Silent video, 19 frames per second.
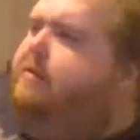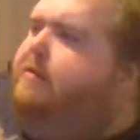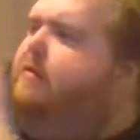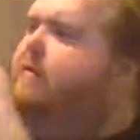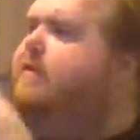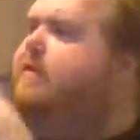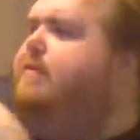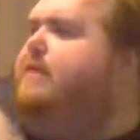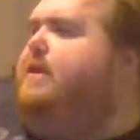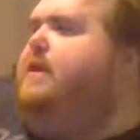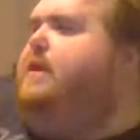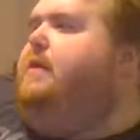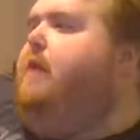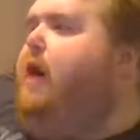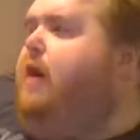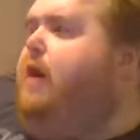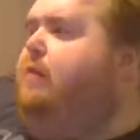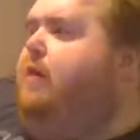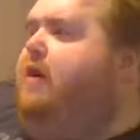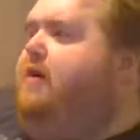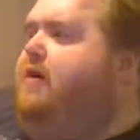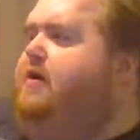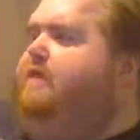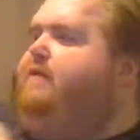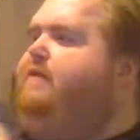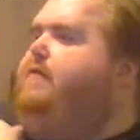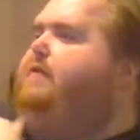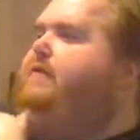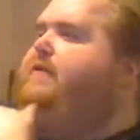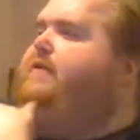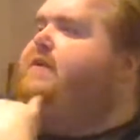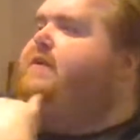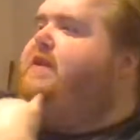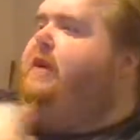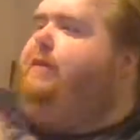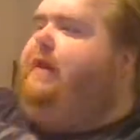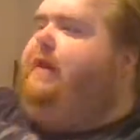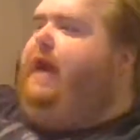movie, but the timeline of the movie's
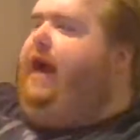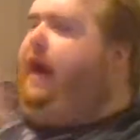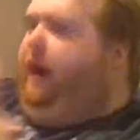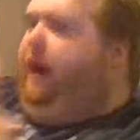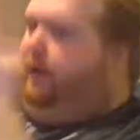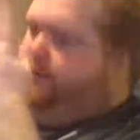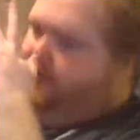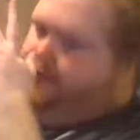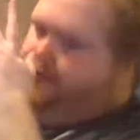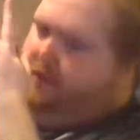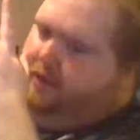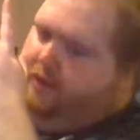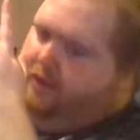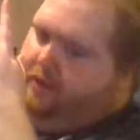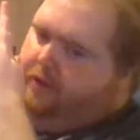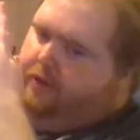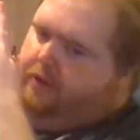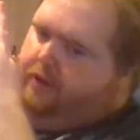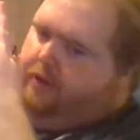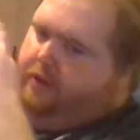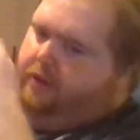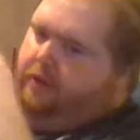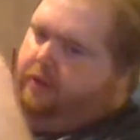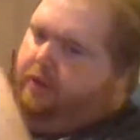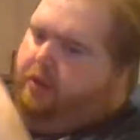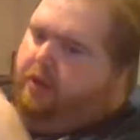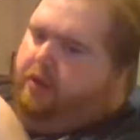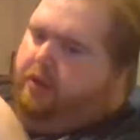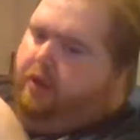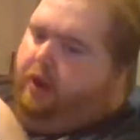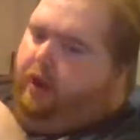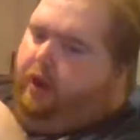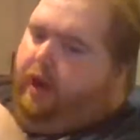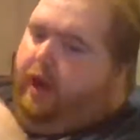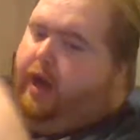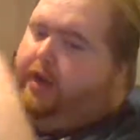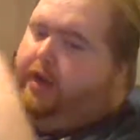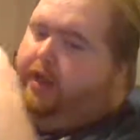coming out.
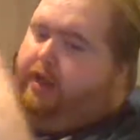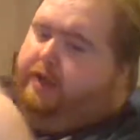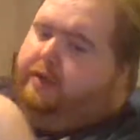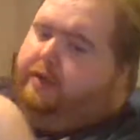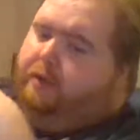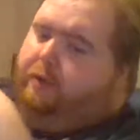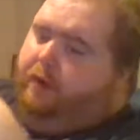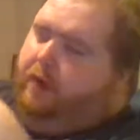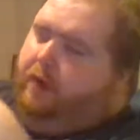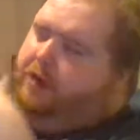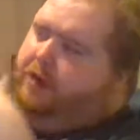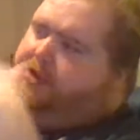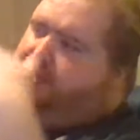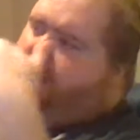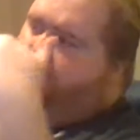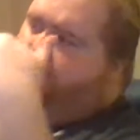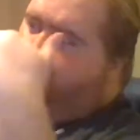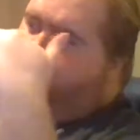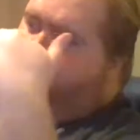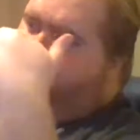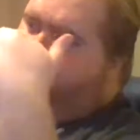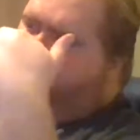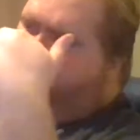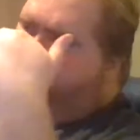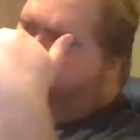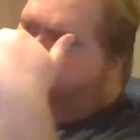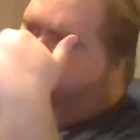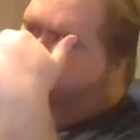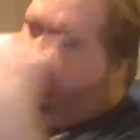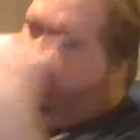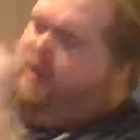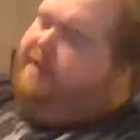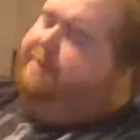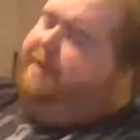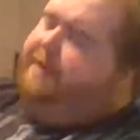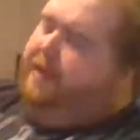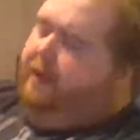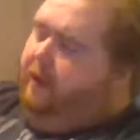I need to watch
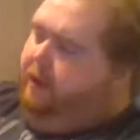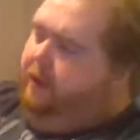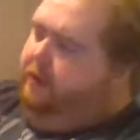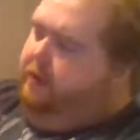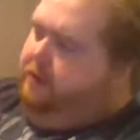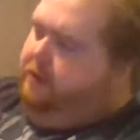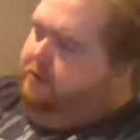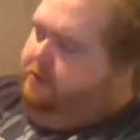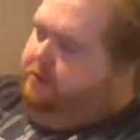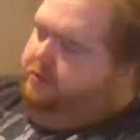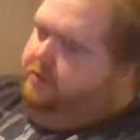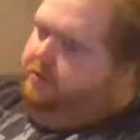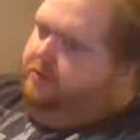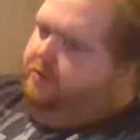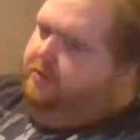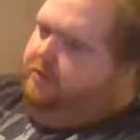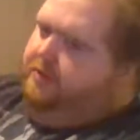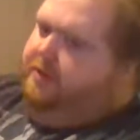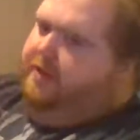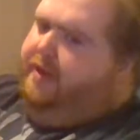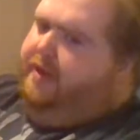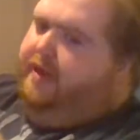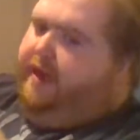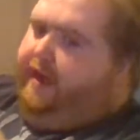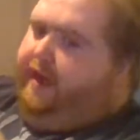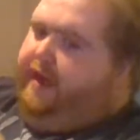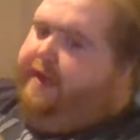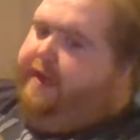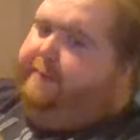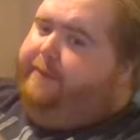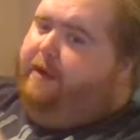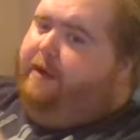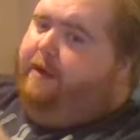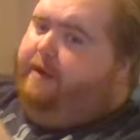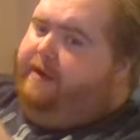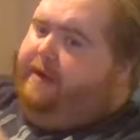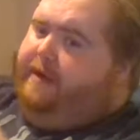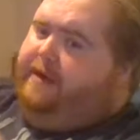Annabelle.
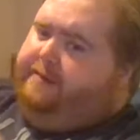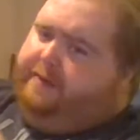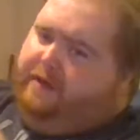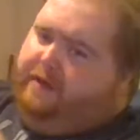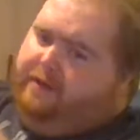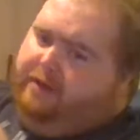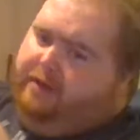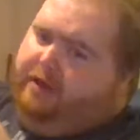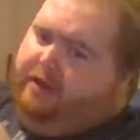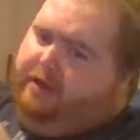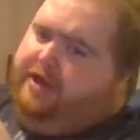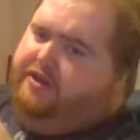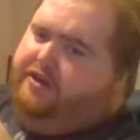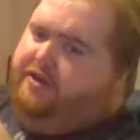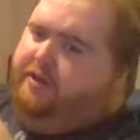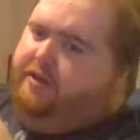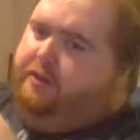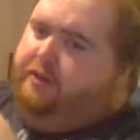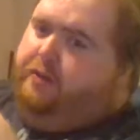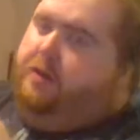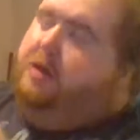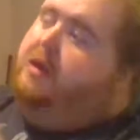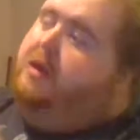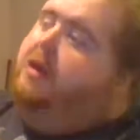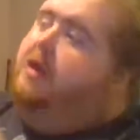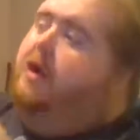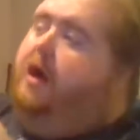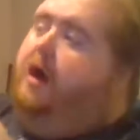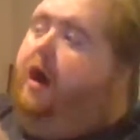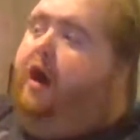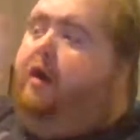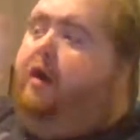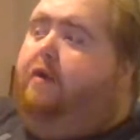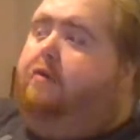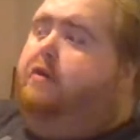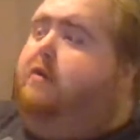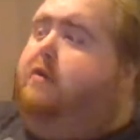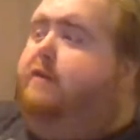Annabelle and Annabelle Creation. I
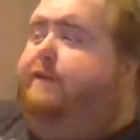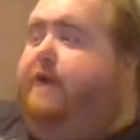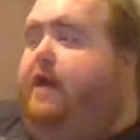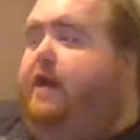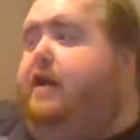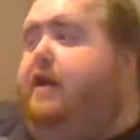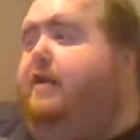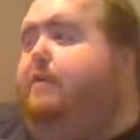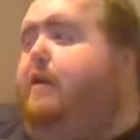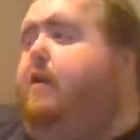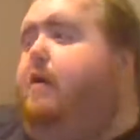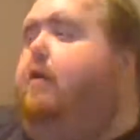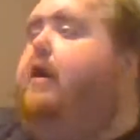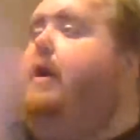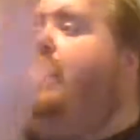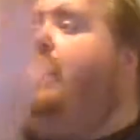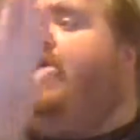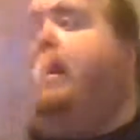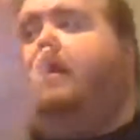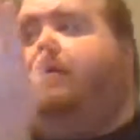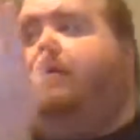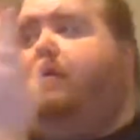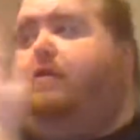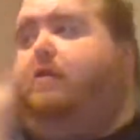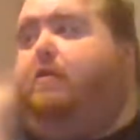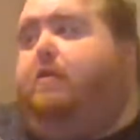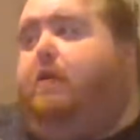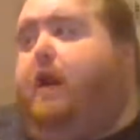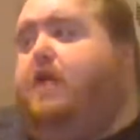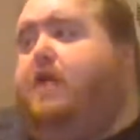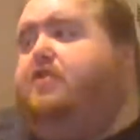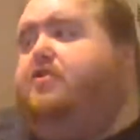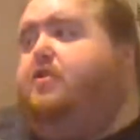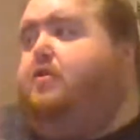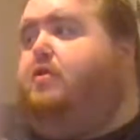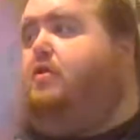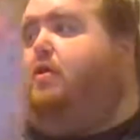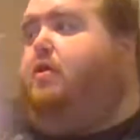don't know if Annabelle and Annabelle
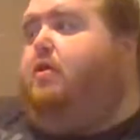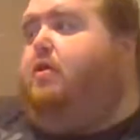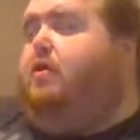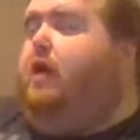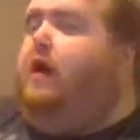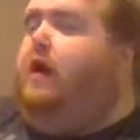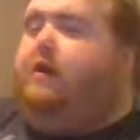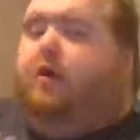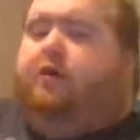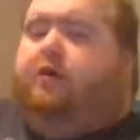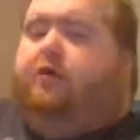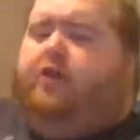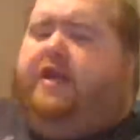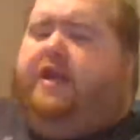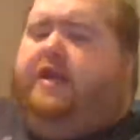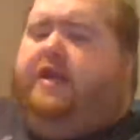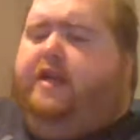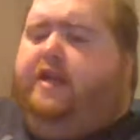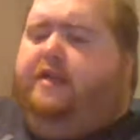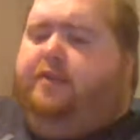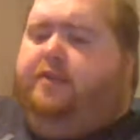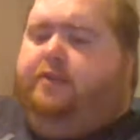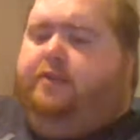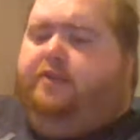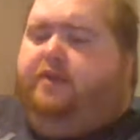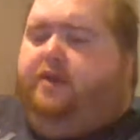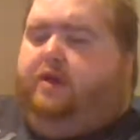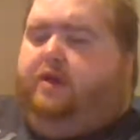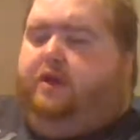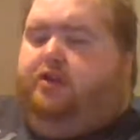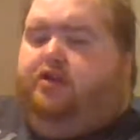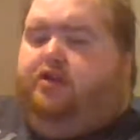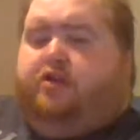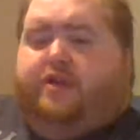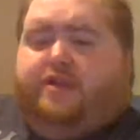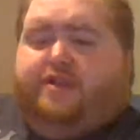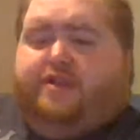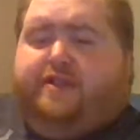Creation, I know they're connected with the
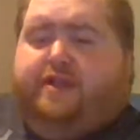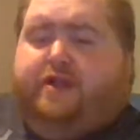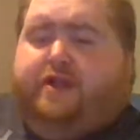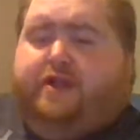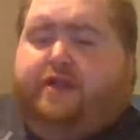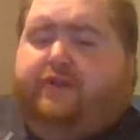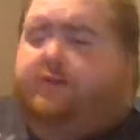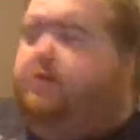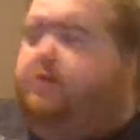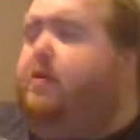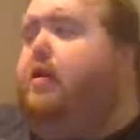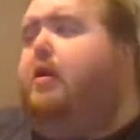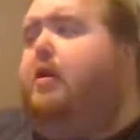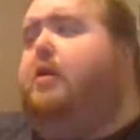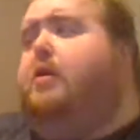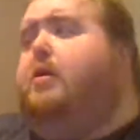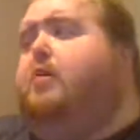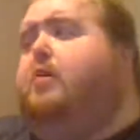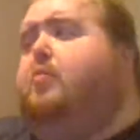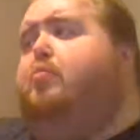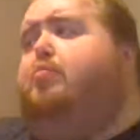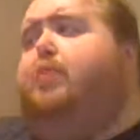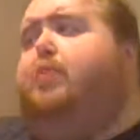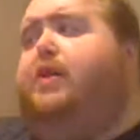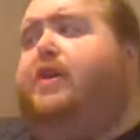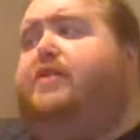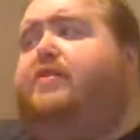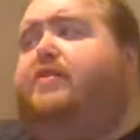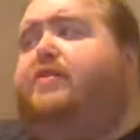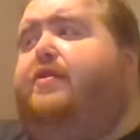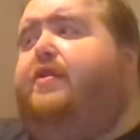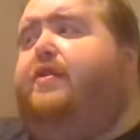Conjuring series, but